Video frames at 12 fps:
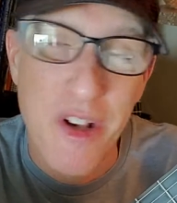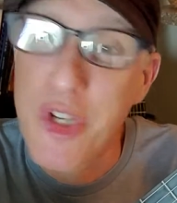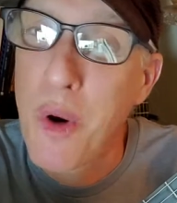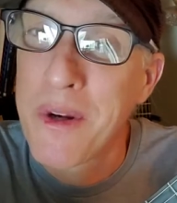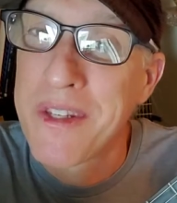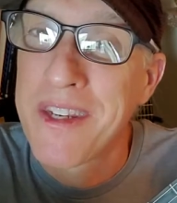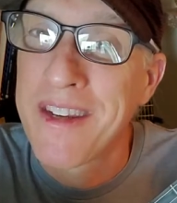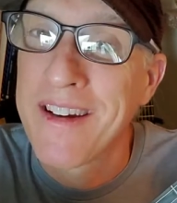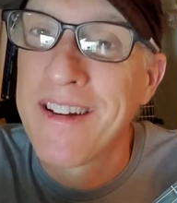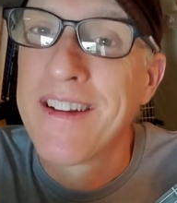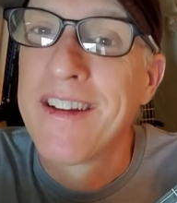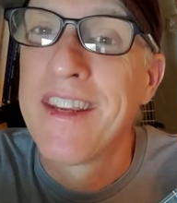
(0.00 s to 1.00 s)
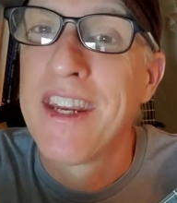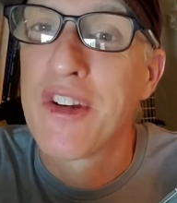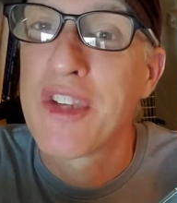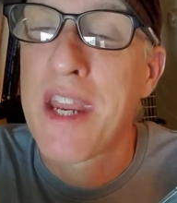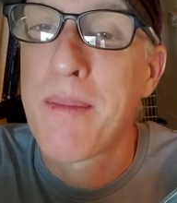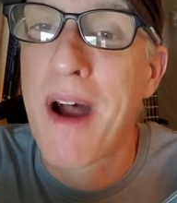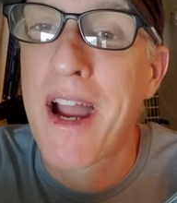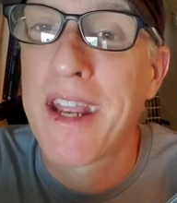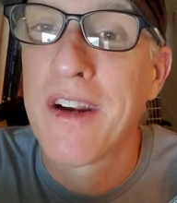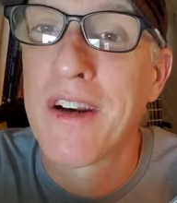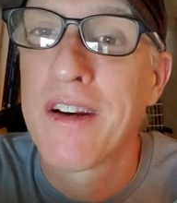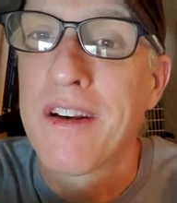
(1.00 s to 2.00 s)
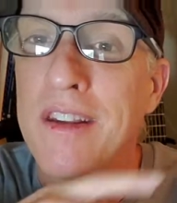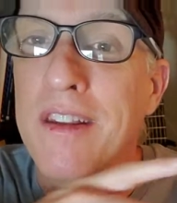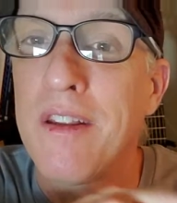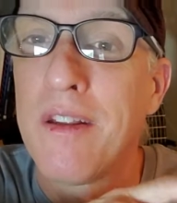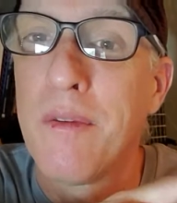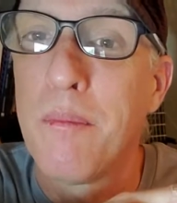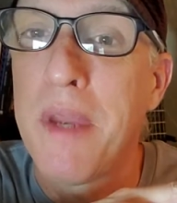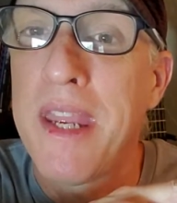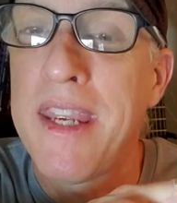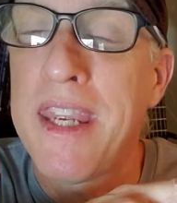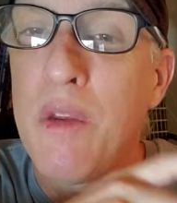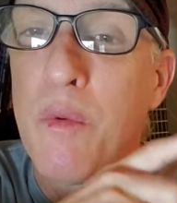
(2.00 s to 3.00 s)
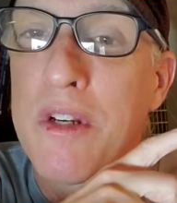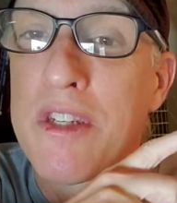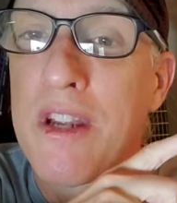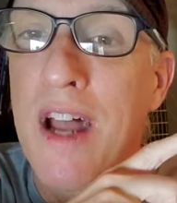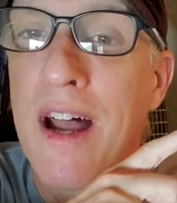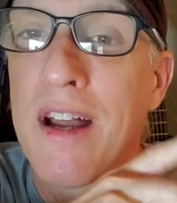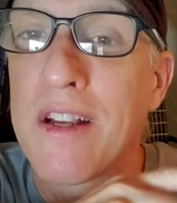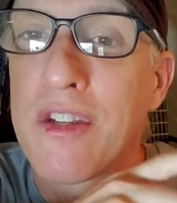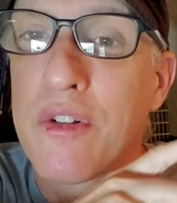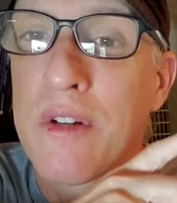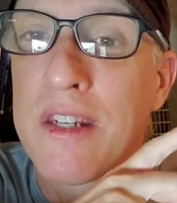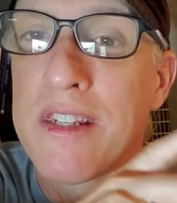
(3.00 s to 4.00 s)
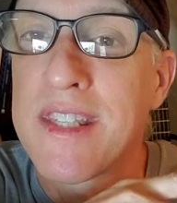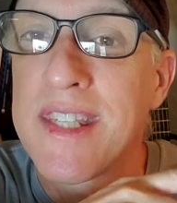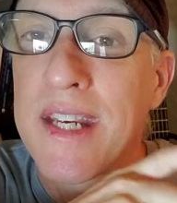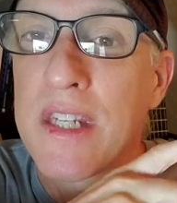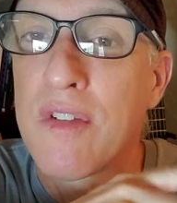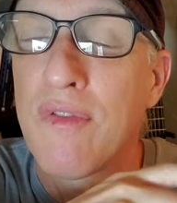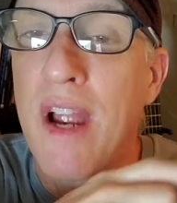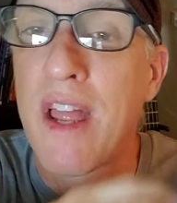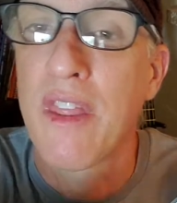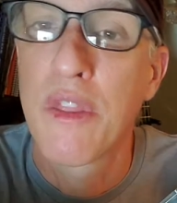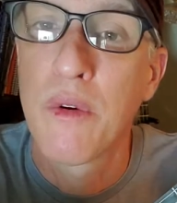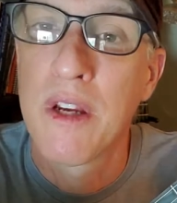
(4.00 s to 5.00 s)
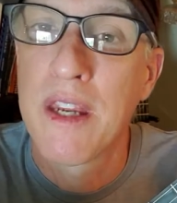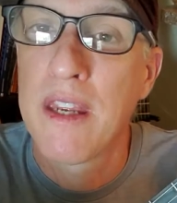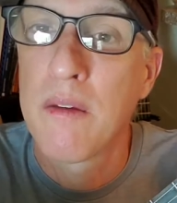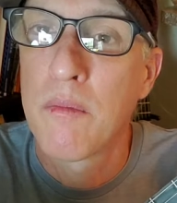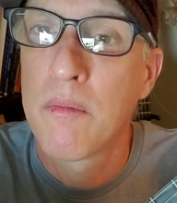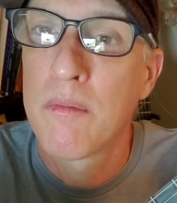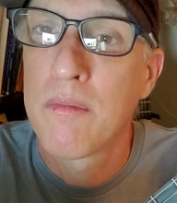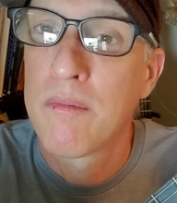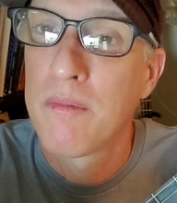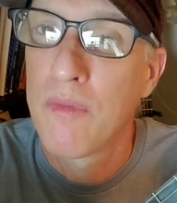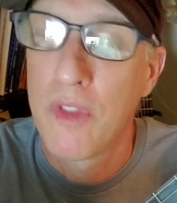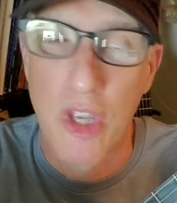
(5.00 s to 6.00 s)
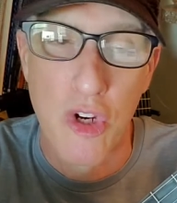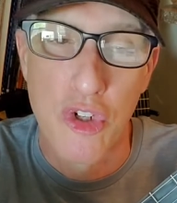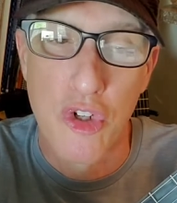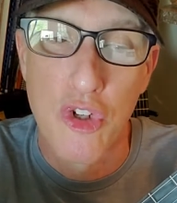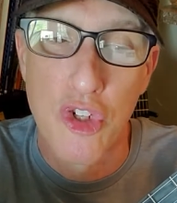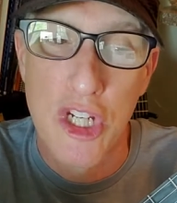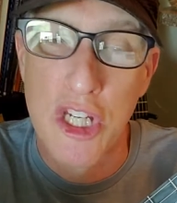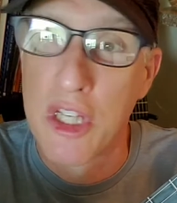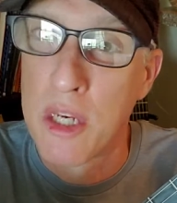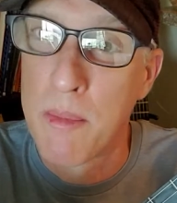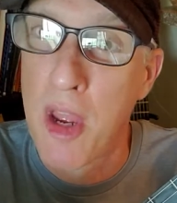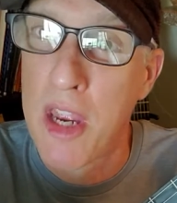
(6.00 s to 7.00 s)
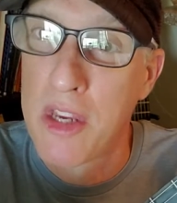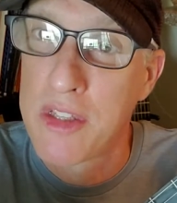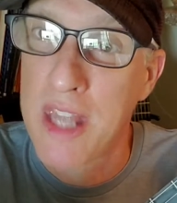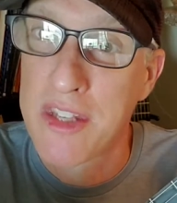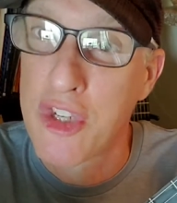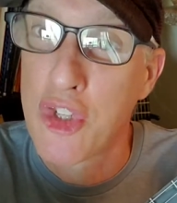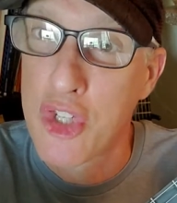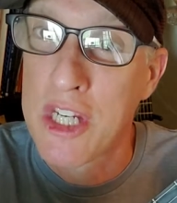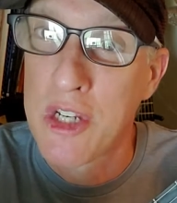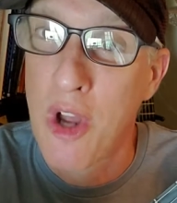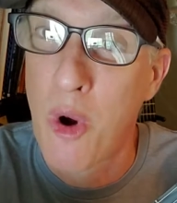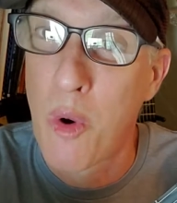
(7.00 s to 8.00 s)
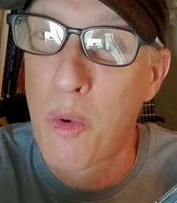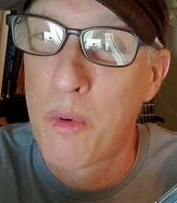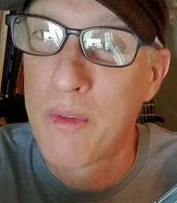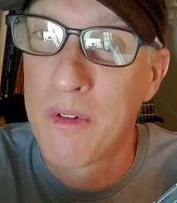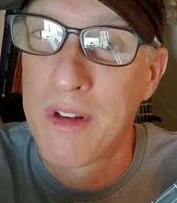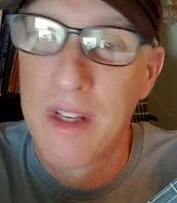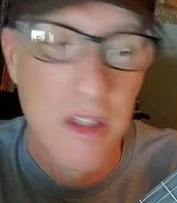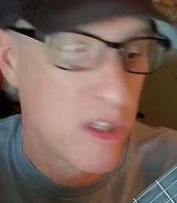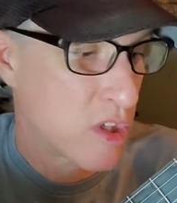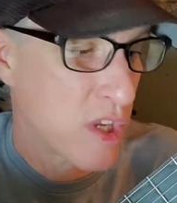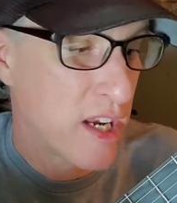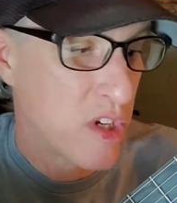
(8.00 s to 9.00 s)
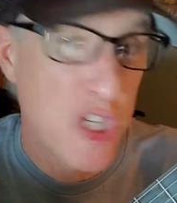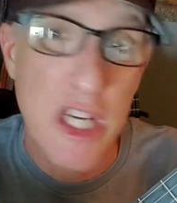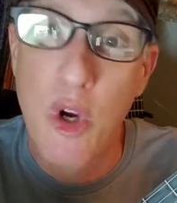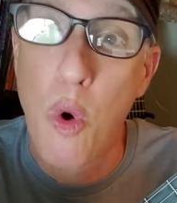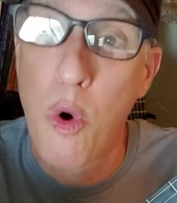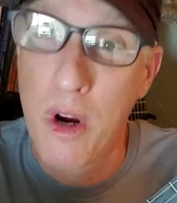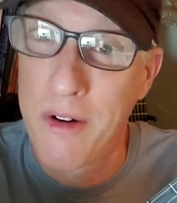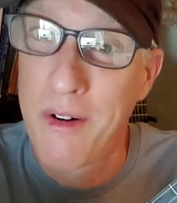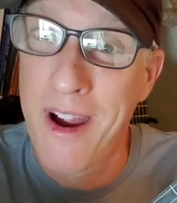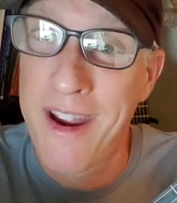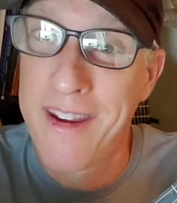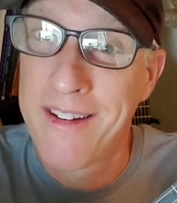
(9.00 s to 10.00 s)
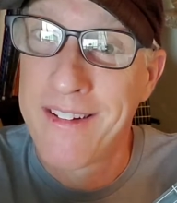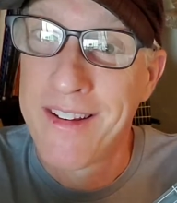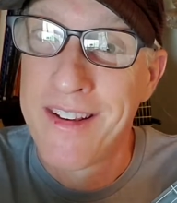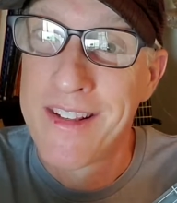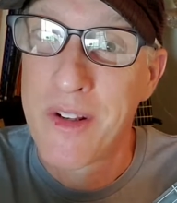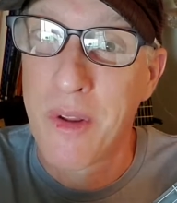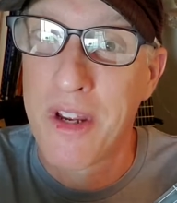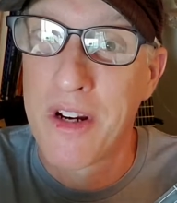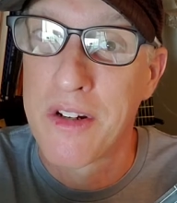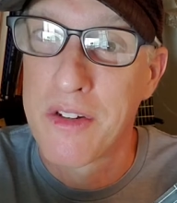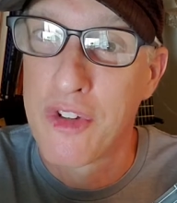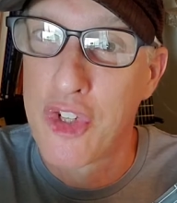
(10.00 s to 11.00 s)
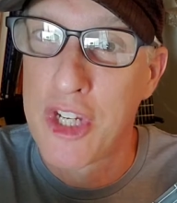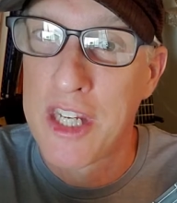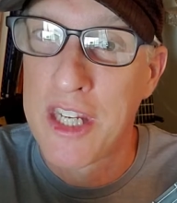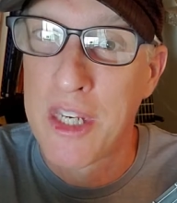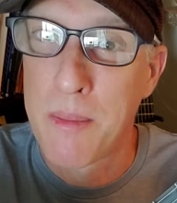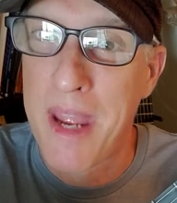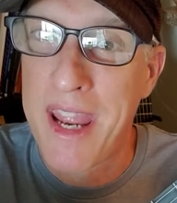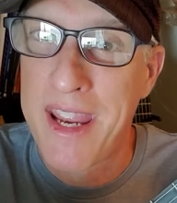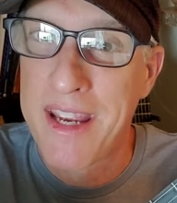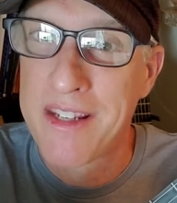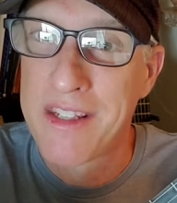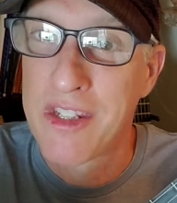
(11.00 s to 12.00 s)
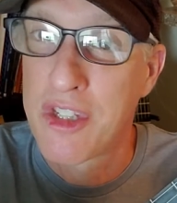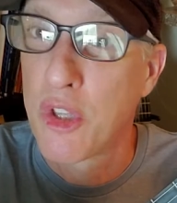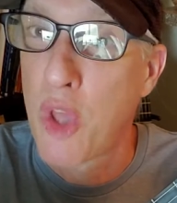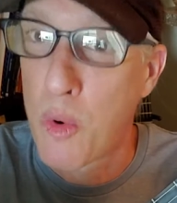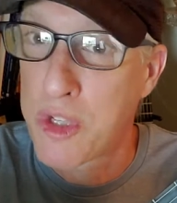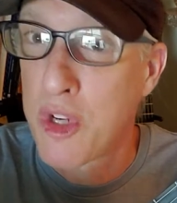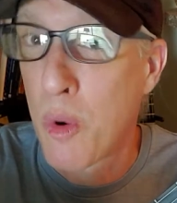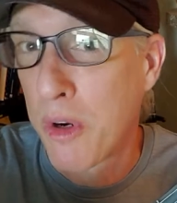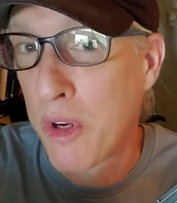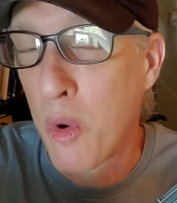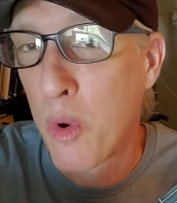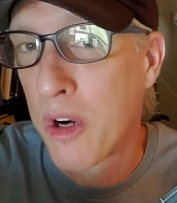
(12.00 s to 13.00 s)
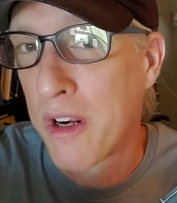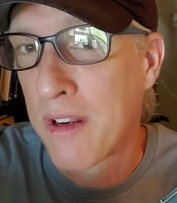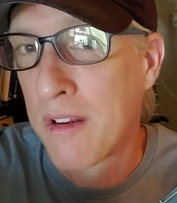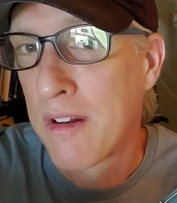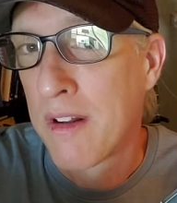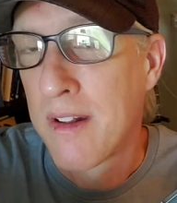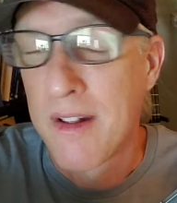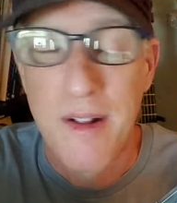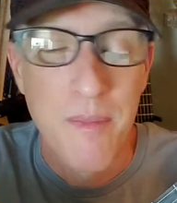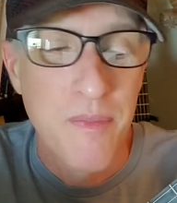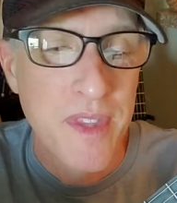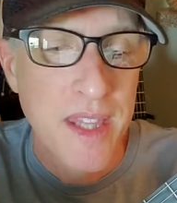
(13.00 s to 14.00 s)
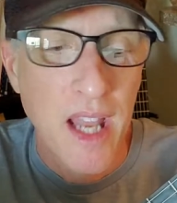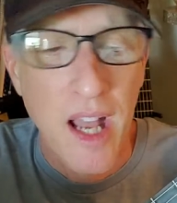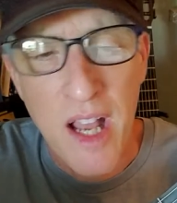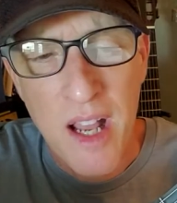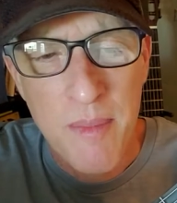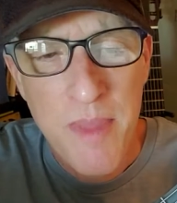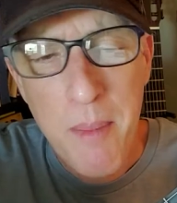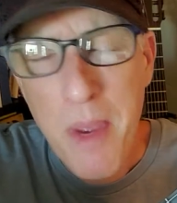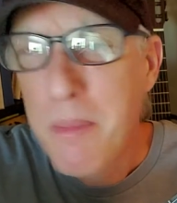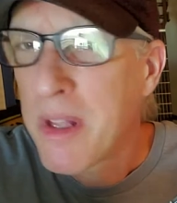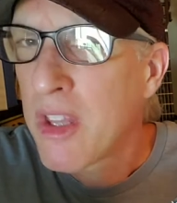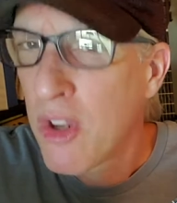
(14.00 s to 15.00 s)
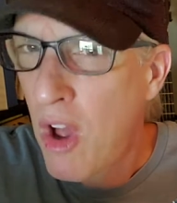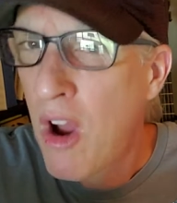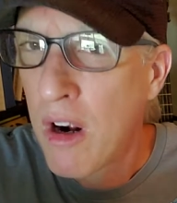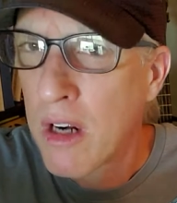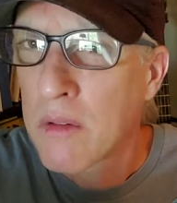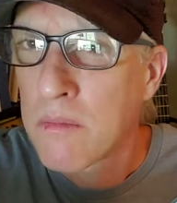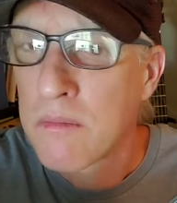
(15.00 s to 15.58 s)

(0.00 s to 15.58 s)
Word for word: I'll show it to you. Here's A minor, pinky, which uh, string six fret three, there's your G in the bass, that's a G note, just like a G chord, right? So there's G in the bass, it's the lowest note in the chord. Um, that might be a little hard.